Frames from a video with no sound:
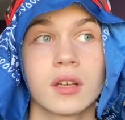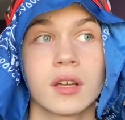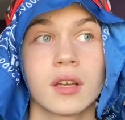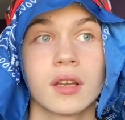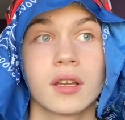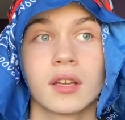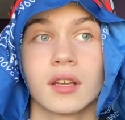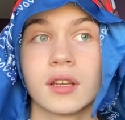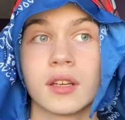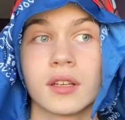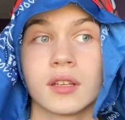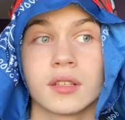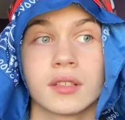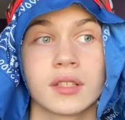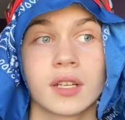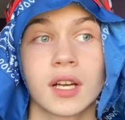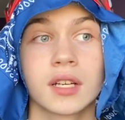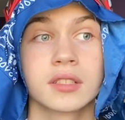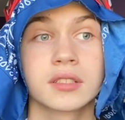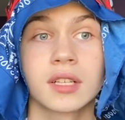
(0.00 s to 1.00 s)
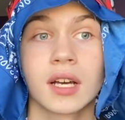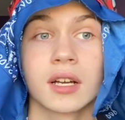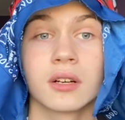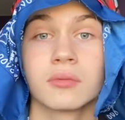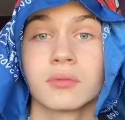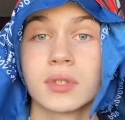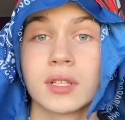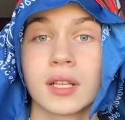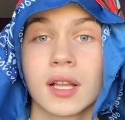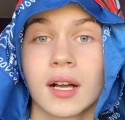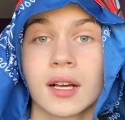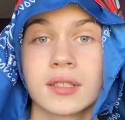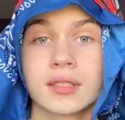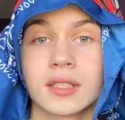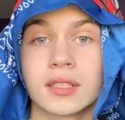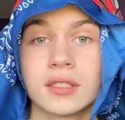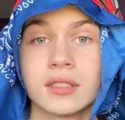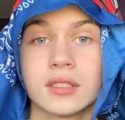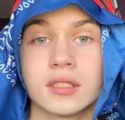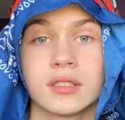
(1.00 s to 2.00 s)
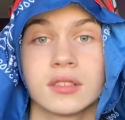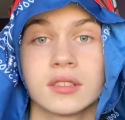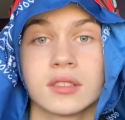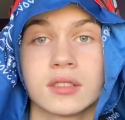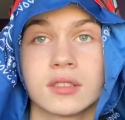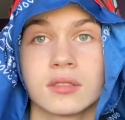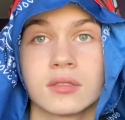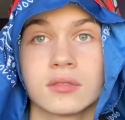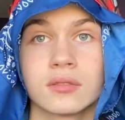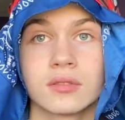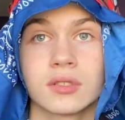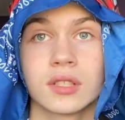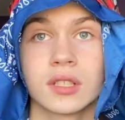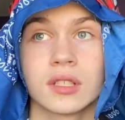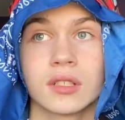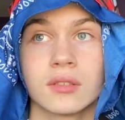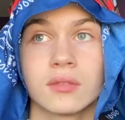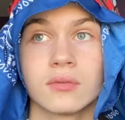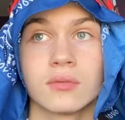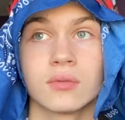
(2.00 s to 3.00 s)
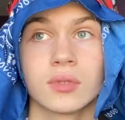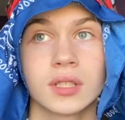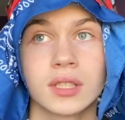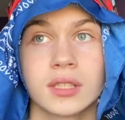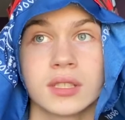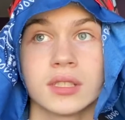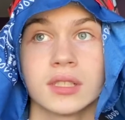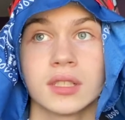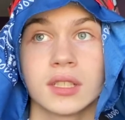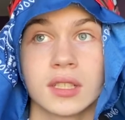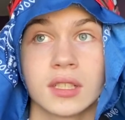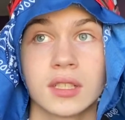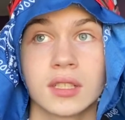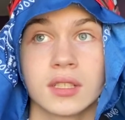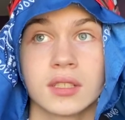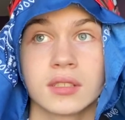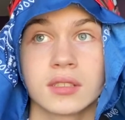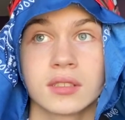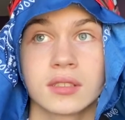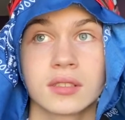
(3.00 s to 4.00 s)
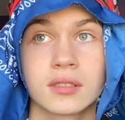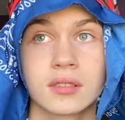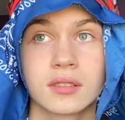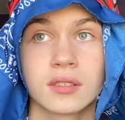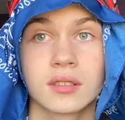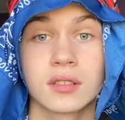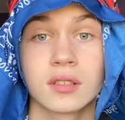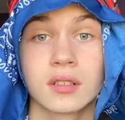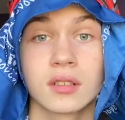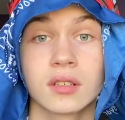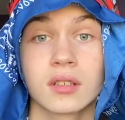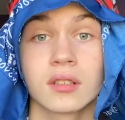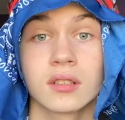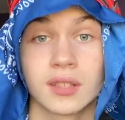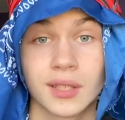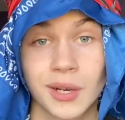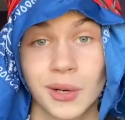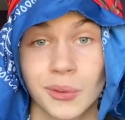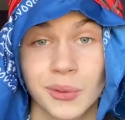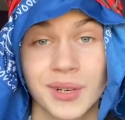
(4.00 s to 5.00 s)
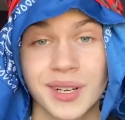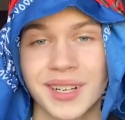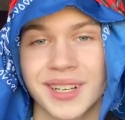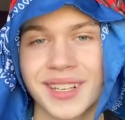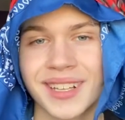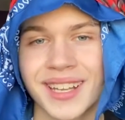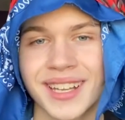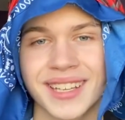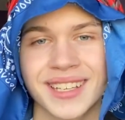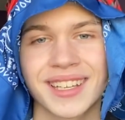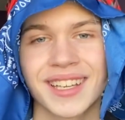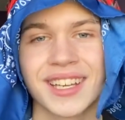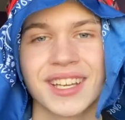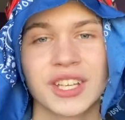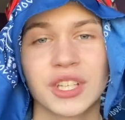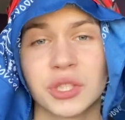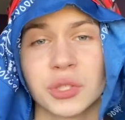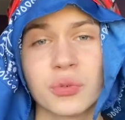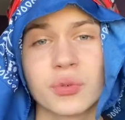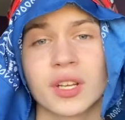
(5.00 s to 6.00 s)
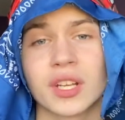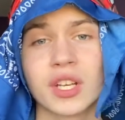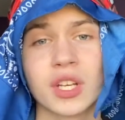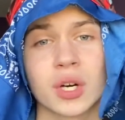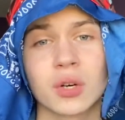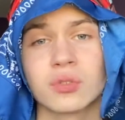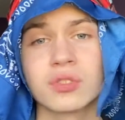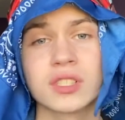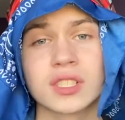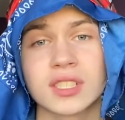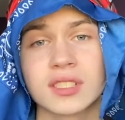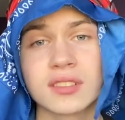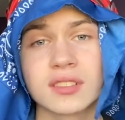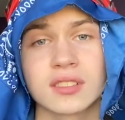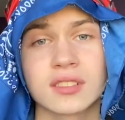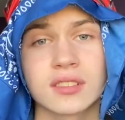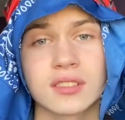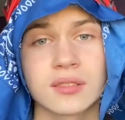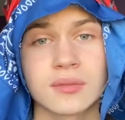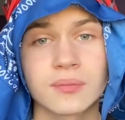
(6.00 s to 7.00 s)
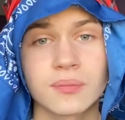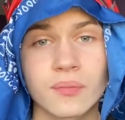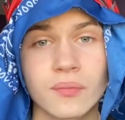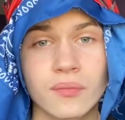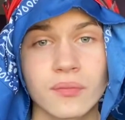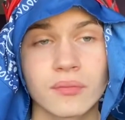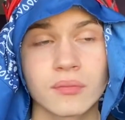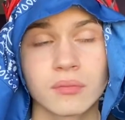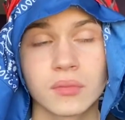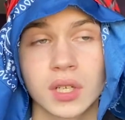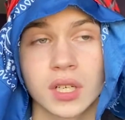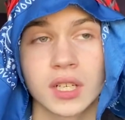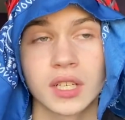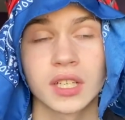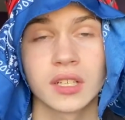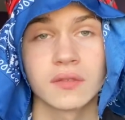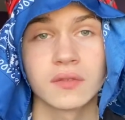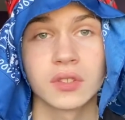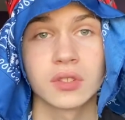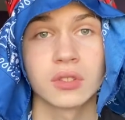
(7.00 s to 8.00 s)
And y'all just got to realize that Jesus really is the one. Like, you can know Jesus, but if you